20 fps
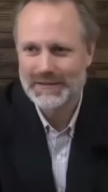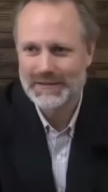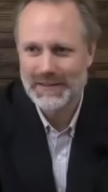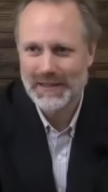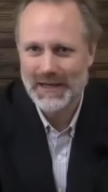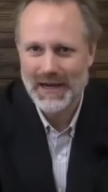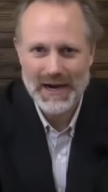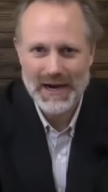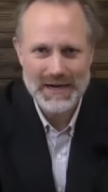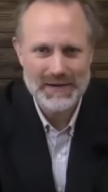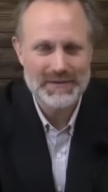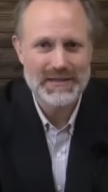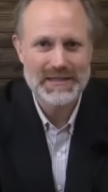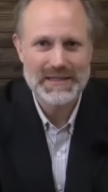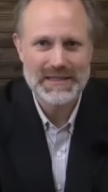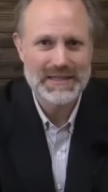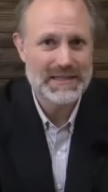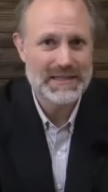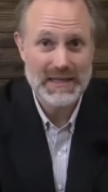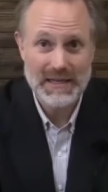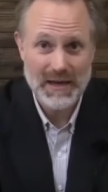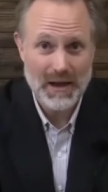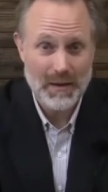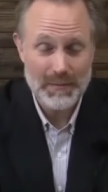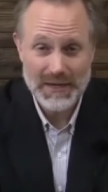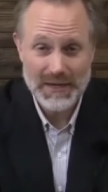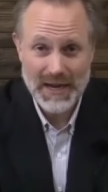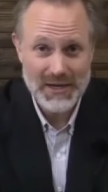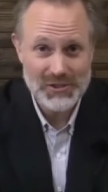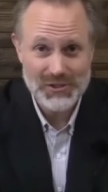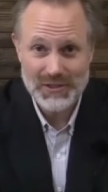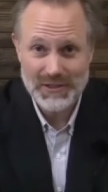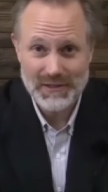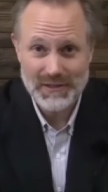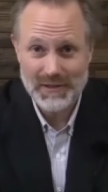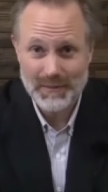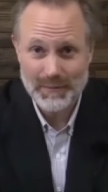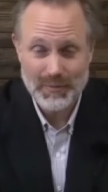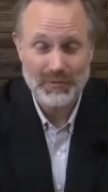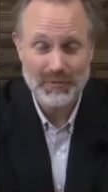the higher the
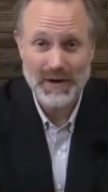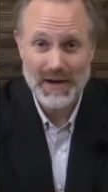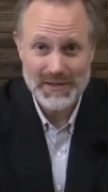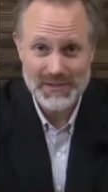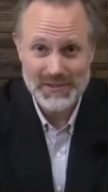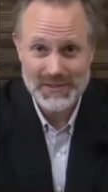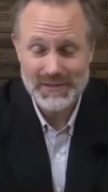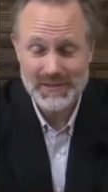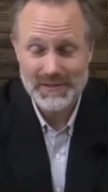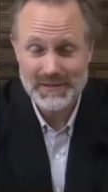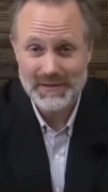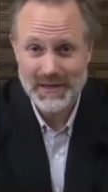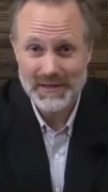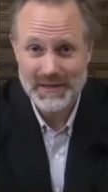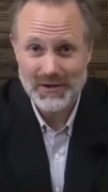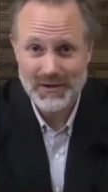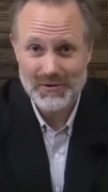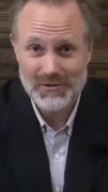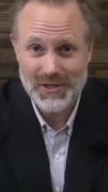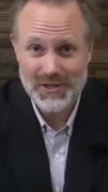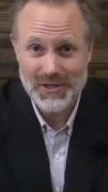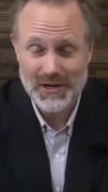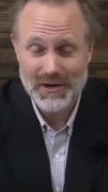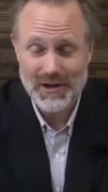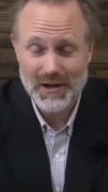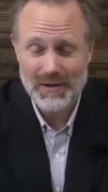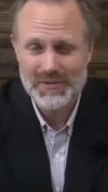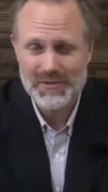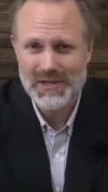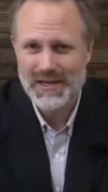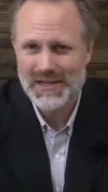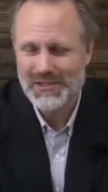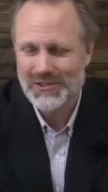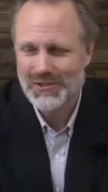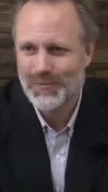denomination, the price that goes on an object.